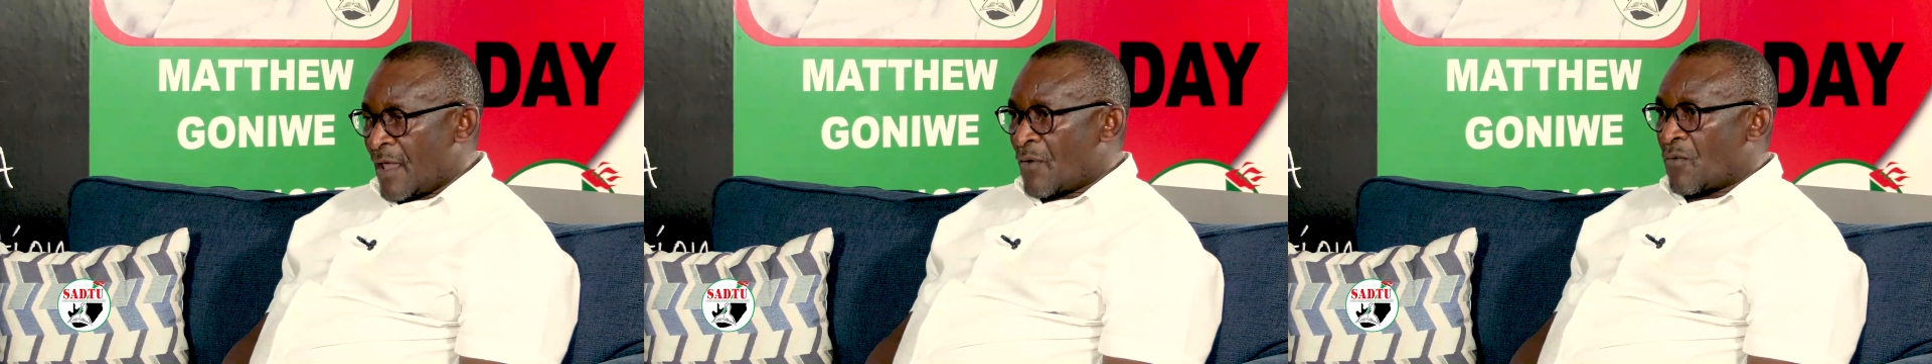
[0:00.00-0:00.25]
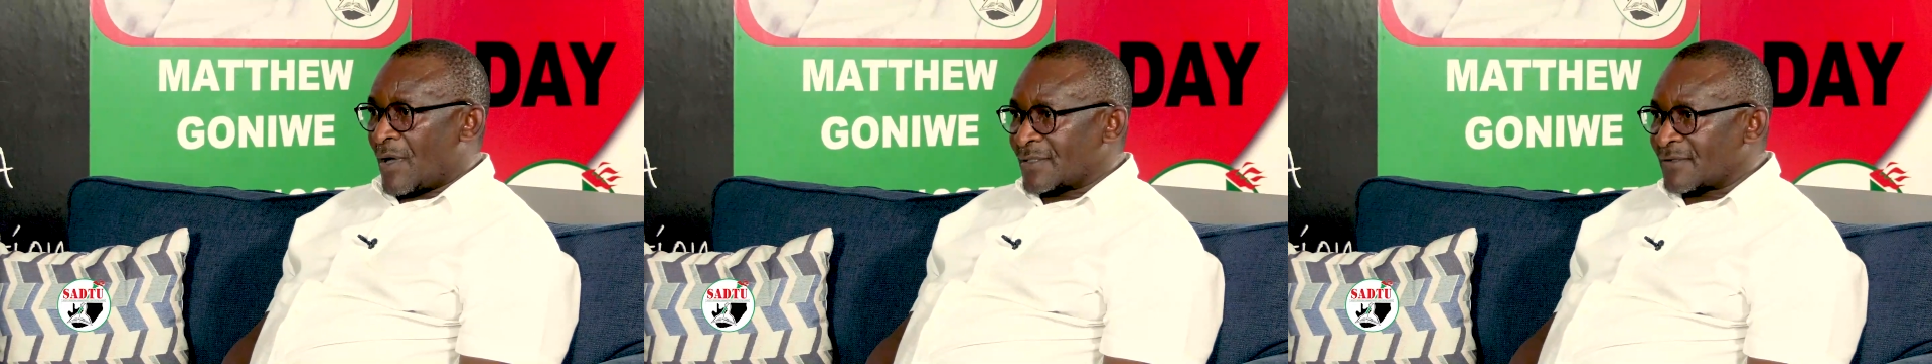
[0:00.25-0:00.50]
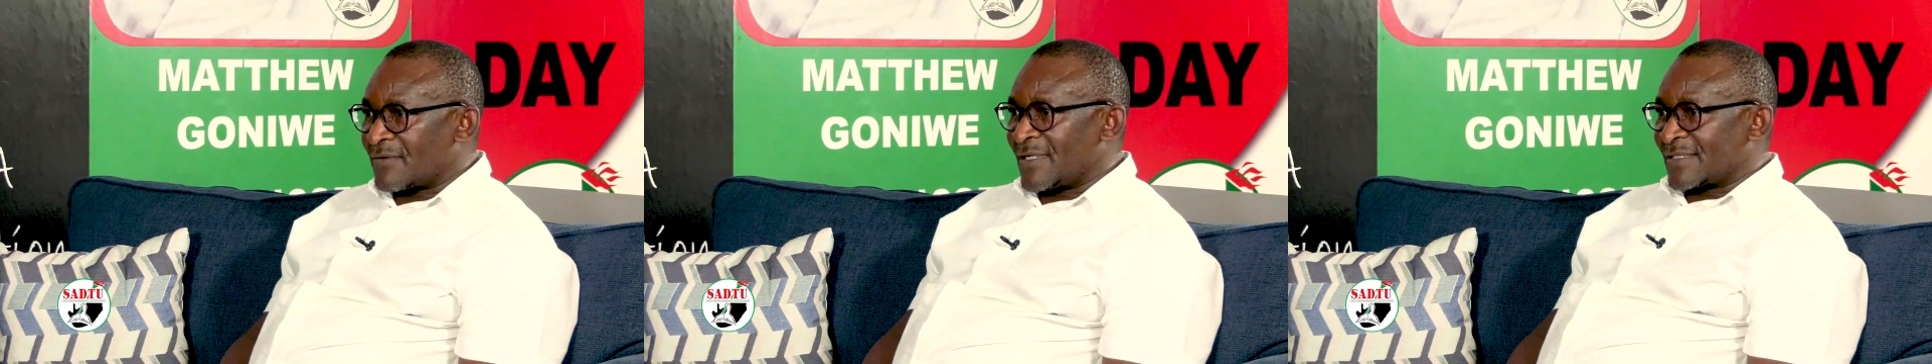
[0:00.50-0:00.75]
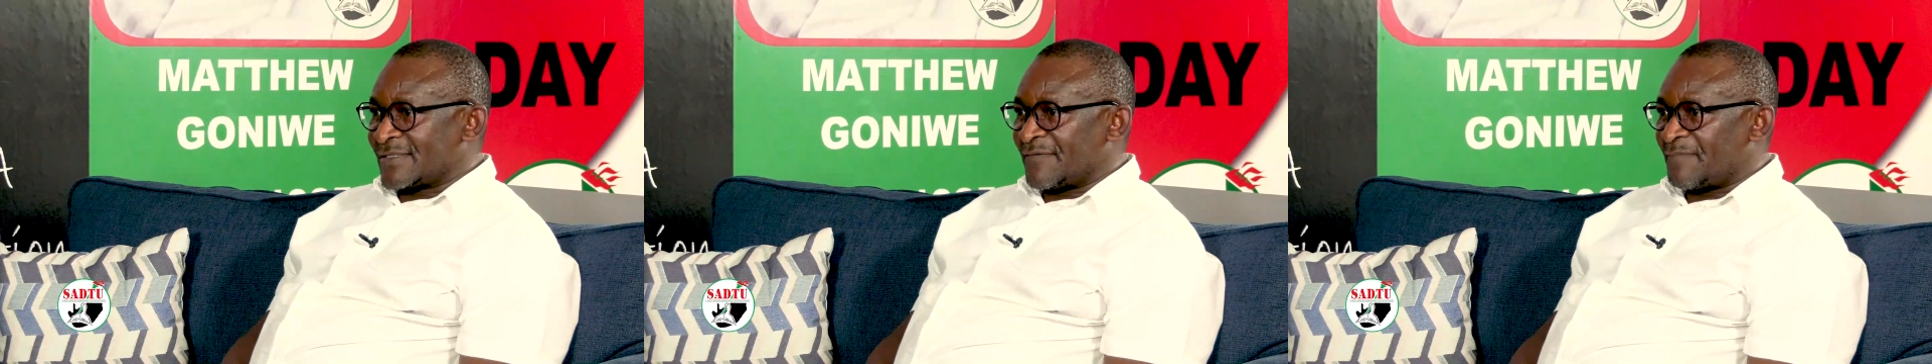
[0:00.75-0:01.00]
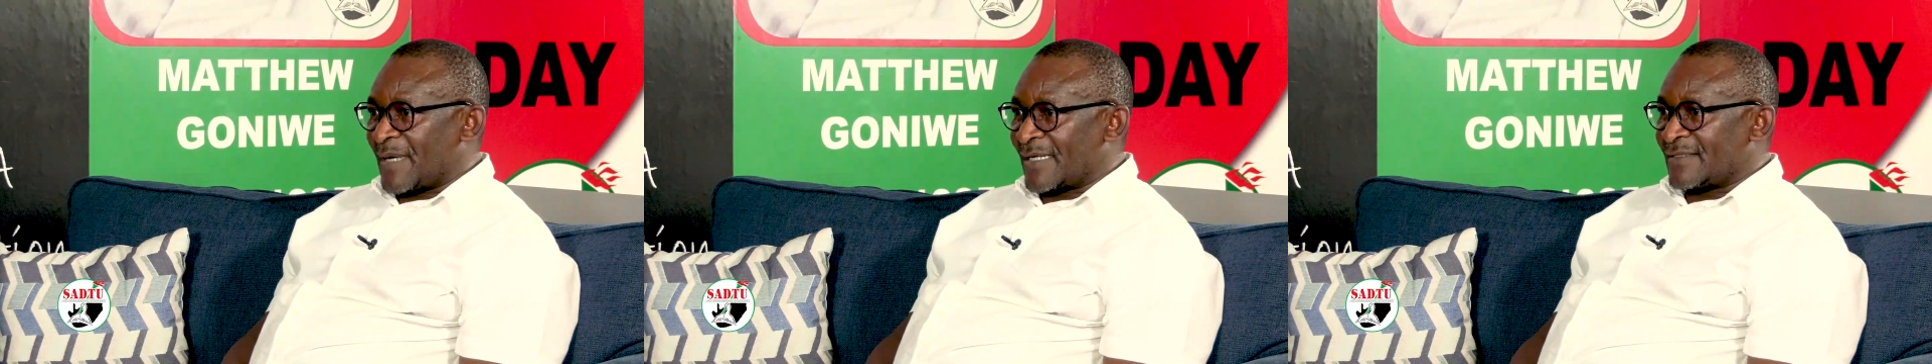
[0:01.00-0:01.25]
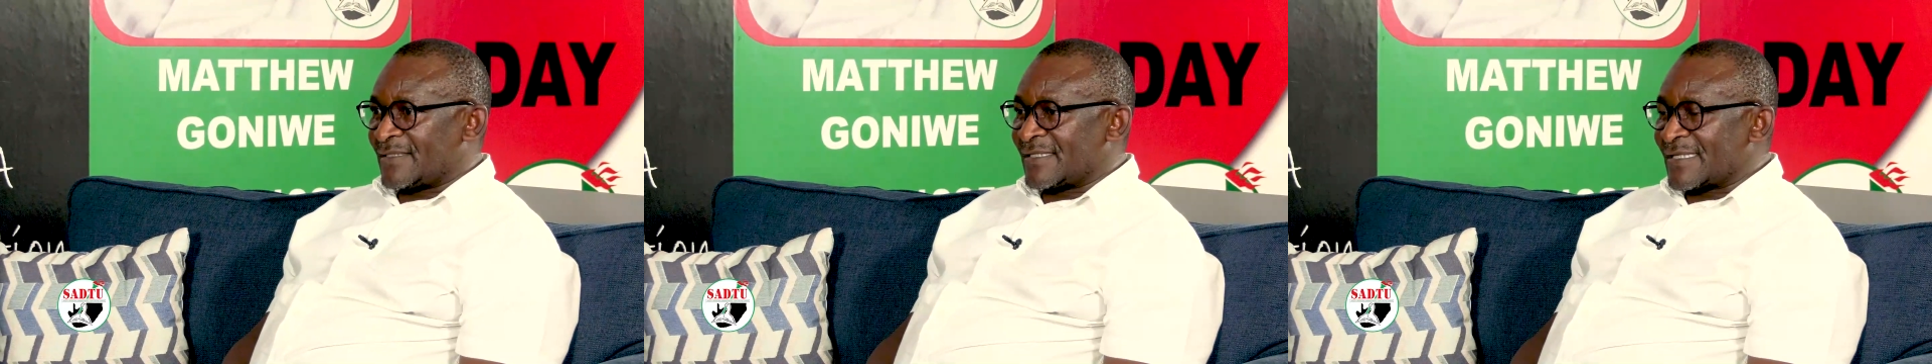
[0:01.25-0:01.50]
What collective
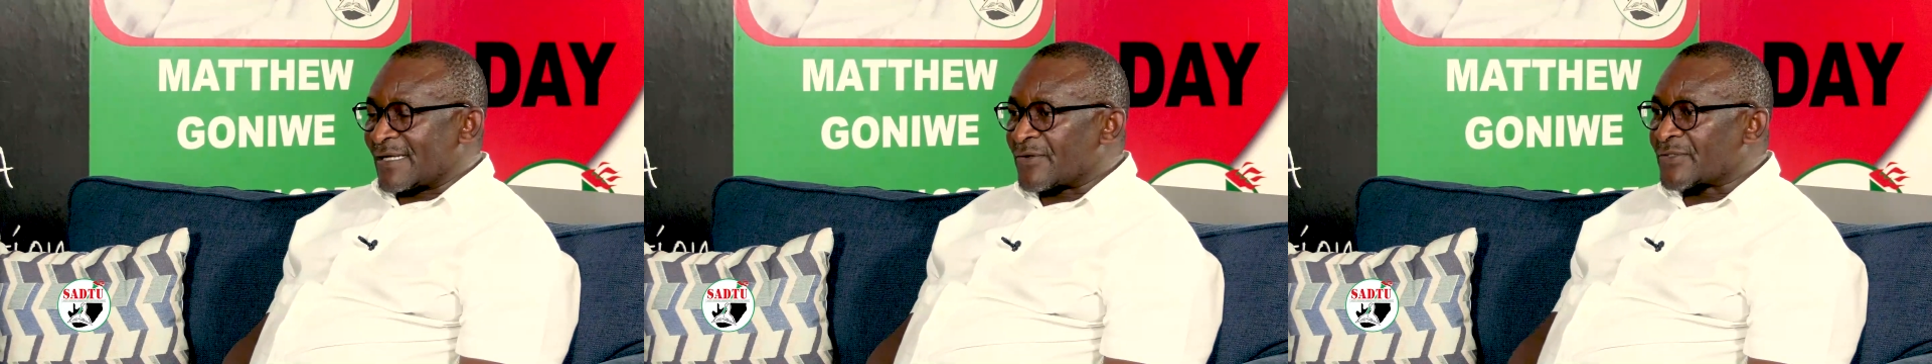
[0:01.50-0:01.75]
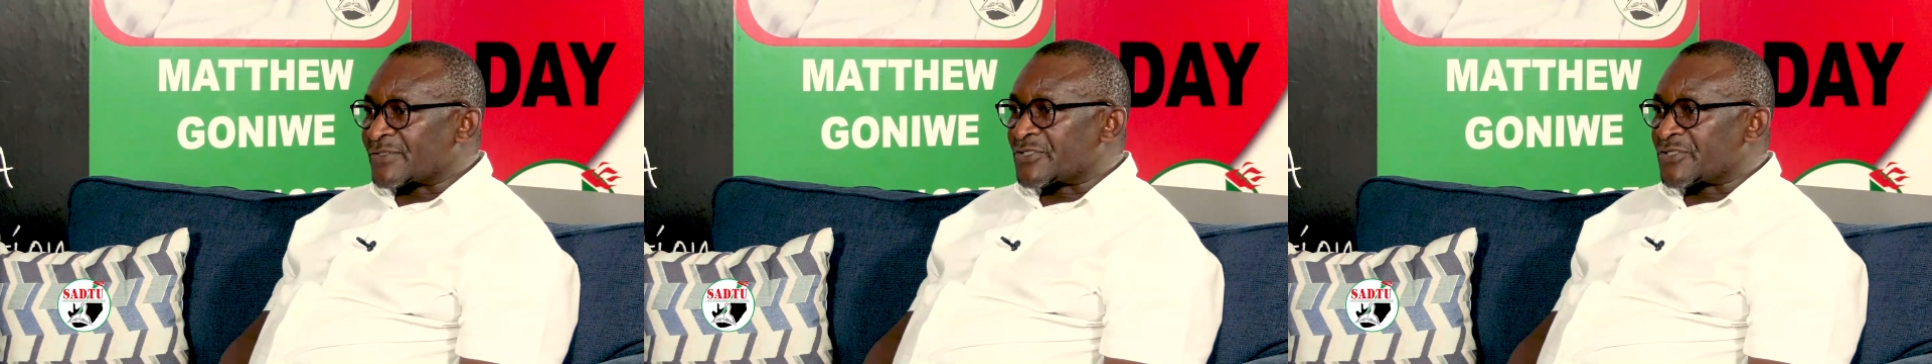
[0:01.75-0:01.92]
bargaining cannot